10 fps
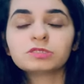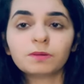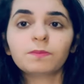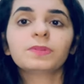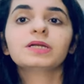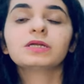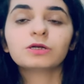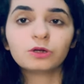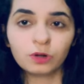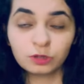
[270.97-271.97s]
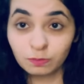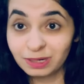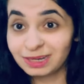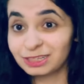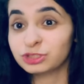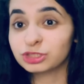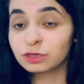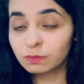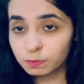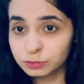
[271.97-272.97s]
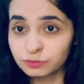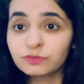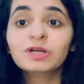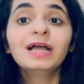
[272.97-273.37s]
submit documentation proof